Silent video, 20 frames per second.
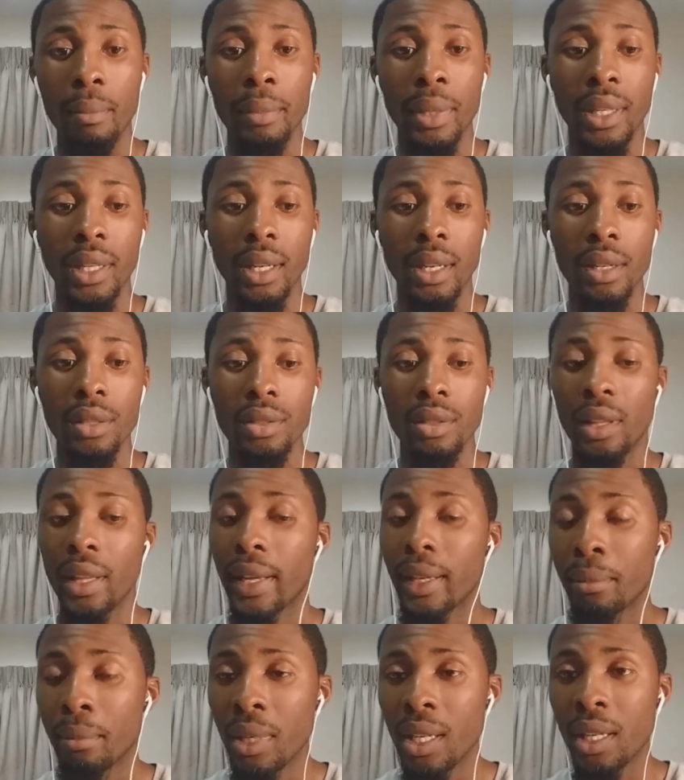because,
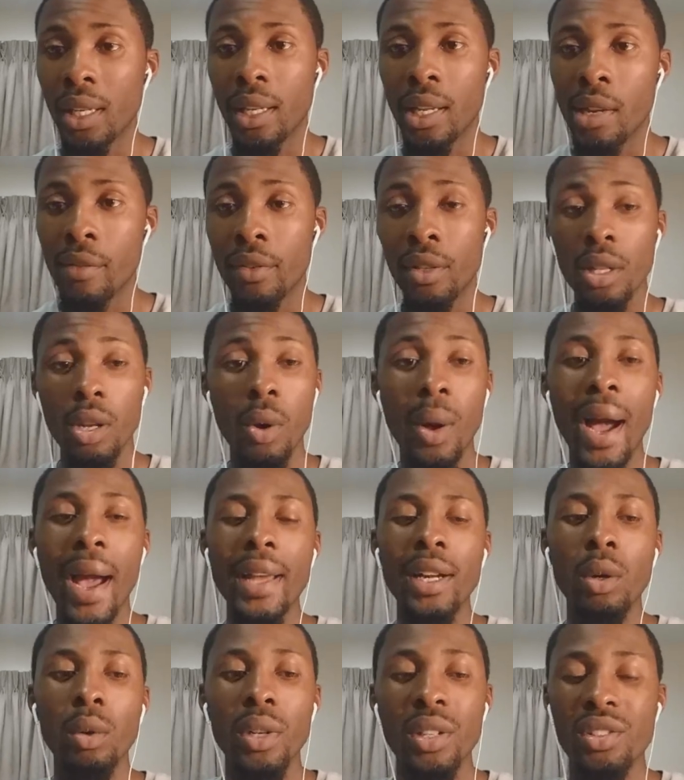like me, even though
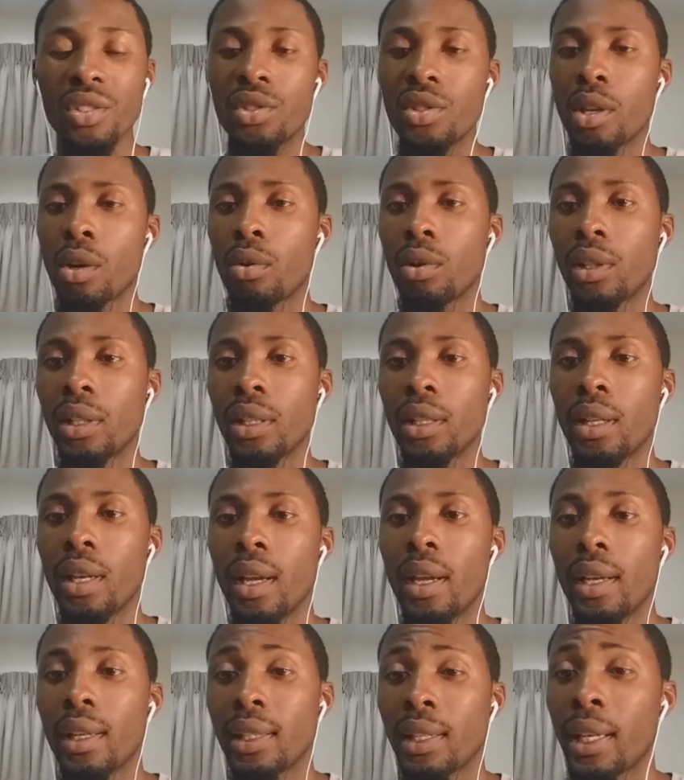I don't necessarily
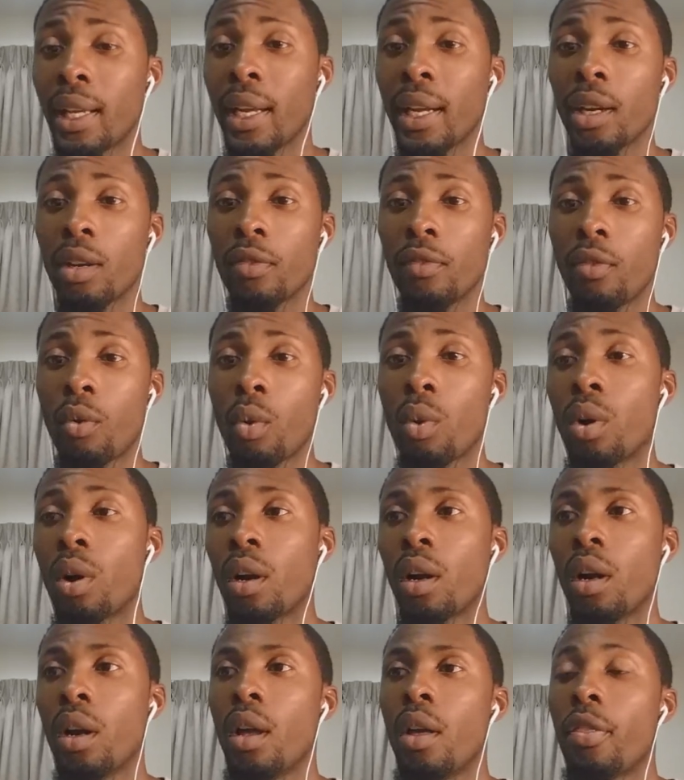care
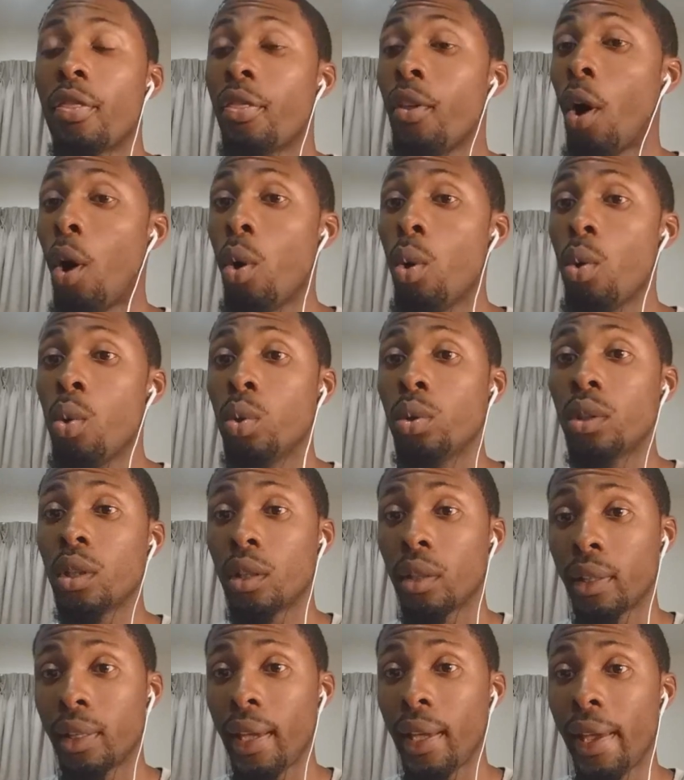for
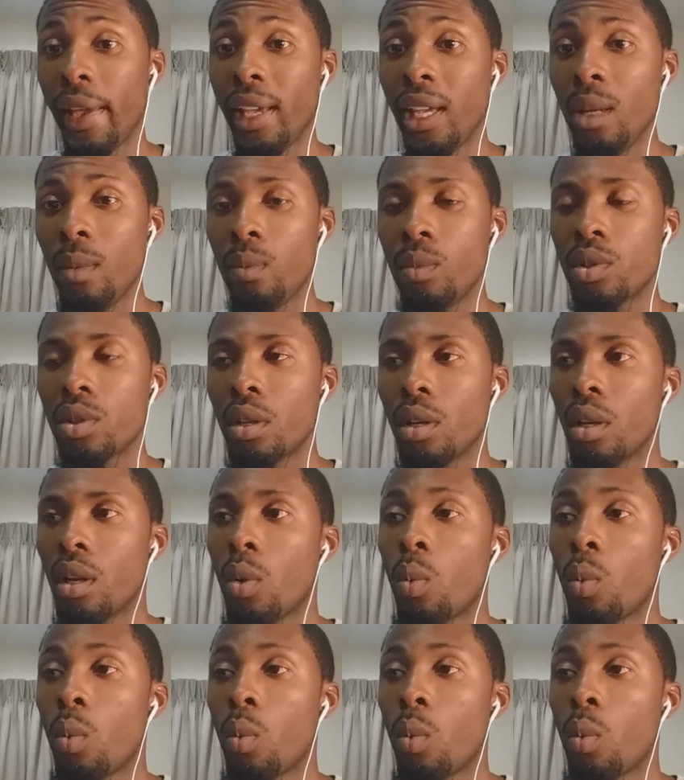older games,